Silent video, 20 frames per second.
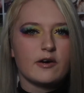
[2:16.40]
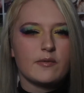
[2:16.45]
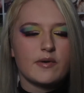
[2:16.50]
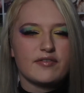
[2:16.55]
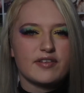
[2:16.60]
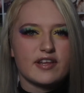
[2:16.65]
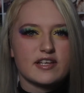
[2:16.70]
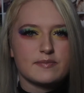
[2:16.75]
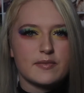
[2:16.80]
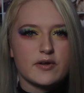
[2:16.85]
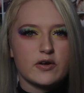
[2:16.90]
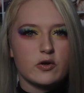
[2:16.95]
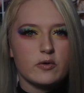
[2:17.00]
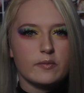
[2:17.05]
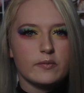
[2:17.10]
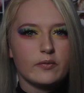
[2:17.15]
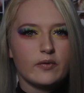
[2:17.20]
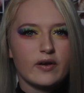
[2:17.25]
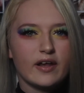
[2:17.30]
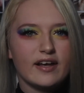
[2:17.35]
or if that's my
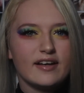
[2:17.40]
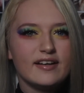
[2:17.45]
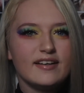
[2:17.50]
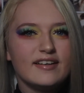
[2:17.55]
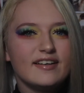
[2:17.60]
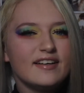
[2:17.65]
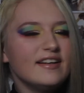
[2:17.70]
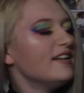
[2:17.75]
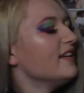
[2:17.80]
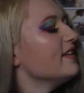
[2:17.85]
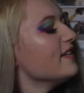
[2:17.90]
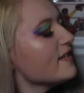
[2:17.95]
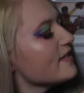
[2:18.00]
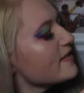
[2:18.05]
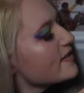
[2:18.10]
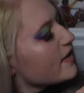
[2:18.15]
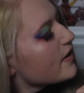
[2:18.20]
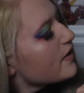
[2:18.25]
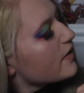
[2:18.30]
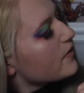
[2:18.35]
normal light.
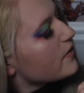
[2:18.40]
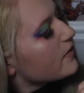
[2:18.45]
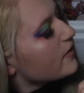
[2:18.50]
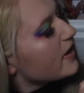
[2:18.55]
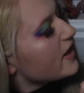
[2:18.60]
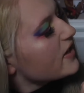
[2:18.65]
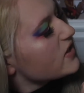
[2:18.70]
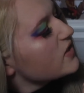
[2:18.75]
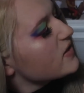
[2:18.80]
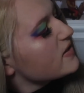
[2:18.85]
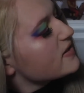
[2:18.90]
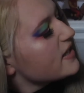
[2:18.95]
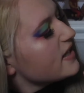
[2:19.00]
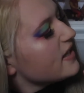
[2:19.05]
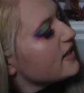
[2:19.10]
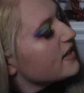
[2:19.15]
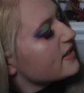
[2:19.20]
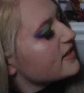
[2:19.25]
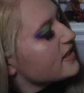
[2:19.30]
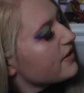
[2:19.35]
So as you can
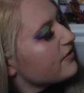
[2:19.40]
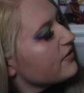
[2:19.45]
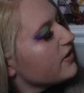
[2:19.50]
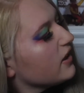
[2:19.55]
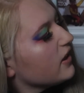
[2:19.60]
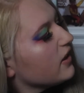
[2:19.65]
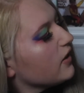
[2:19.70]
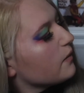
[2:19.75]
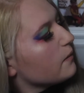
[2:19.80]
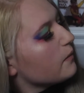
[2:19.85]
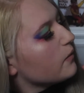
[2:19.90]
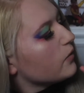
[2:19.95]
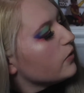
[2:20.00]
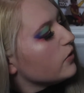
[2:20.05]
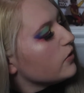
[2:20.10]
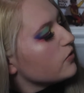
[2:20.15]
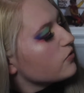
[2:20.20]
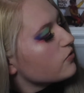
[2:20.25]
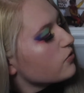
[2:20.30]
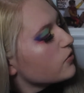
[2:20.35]
see, it's definitely a lot more
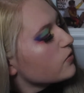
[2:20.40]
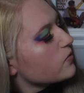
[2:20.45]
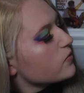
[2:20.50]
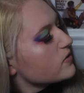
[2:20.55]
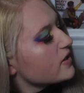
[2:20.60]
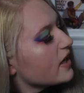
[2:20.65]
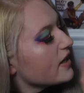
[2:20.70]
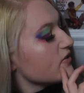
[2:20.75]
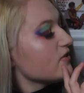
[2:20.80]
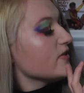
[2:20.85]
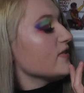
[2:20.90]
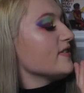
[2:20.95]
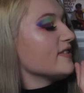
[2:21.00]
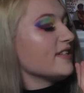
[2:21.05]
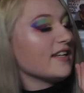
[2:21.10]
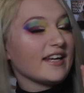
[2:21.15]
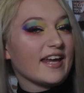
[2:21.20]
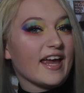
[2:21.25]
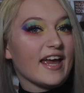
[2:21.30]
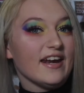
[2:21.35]
neutrals. As you can
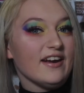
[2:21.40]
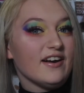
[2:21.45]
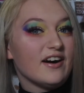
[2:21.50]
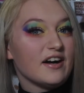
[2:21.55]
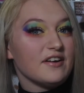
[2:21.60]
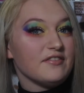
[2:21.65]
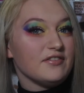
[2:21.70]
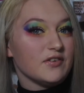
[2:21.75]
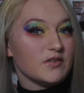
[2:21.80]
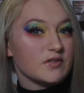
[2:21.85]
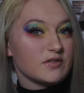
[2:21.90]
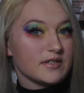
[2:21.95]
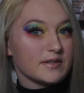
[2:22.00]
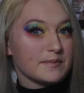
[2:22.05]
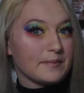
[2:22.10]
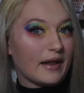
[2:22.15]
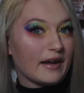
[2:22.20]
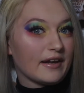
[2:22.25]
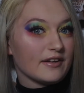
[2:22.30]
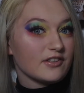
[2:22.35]
see again, I've used this
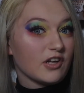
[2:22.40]
palette